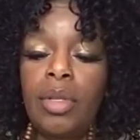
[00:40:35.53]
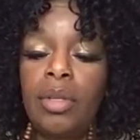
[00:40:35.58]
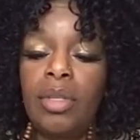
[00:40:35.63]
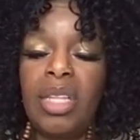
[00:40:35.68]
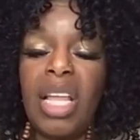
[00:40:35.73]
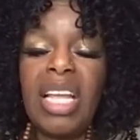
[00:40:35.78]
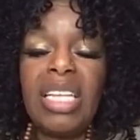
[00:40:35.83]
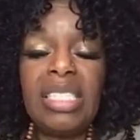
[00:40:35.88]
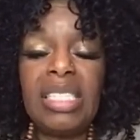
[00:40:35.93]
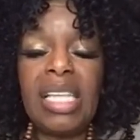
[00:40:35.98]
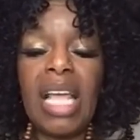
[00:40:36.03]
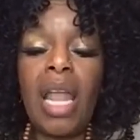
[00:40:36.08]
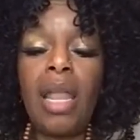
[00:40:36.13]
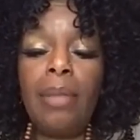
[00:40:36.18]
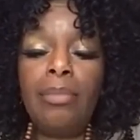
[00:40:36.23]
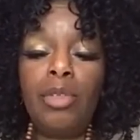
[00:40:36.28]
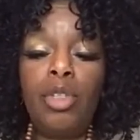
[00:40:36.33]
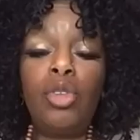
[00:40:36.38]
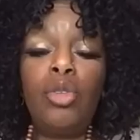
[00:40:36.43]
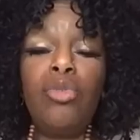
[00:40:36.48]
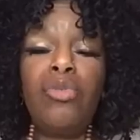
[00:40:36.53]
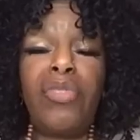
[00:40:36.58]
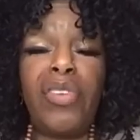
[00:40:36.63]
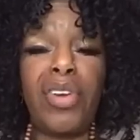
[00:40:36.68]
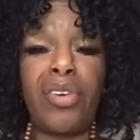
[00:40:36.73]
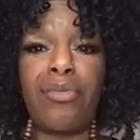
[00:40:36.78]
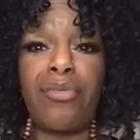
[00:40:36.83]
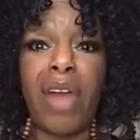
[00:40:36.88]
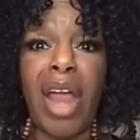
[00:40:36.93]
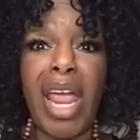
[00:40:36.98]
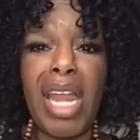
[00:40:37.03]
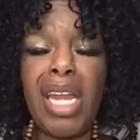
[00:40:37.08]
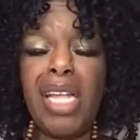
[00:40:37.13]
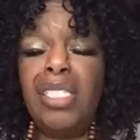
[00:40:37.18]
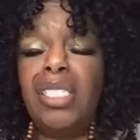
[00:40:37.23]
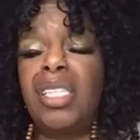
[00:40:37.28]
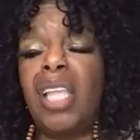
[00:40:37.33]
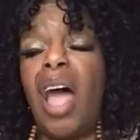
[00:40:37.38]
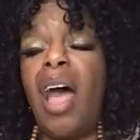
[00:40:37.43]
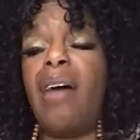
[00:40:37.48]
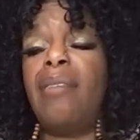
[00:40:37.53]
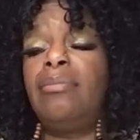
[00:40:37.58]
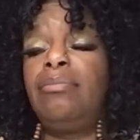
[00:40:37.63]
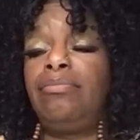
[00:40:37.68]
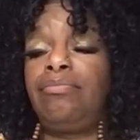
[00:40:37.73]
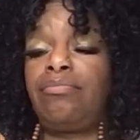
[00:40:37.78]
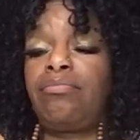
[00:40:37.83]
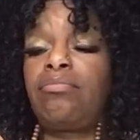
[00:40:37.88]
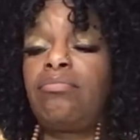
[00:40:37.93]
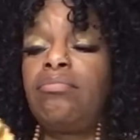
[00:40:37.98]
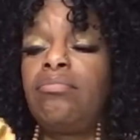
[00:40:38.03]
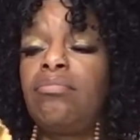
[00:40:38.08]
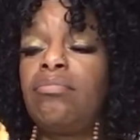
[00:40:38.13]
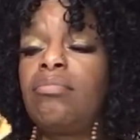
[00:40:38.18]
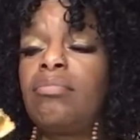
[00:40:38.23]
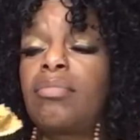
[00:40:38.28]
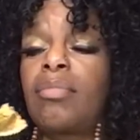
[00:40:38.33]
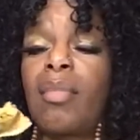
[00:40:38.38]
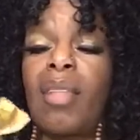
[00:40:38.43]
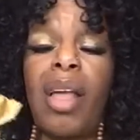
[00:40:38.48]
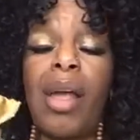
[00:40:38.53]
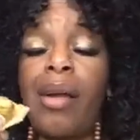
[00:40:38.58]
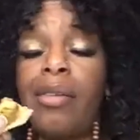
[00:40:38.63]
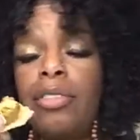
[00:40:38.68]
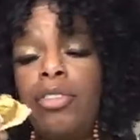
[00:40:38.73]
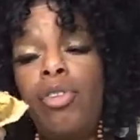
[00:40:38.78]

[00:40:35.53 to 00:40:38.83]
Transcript: They sell them, too, for the rain and stuff. Mm-hmm.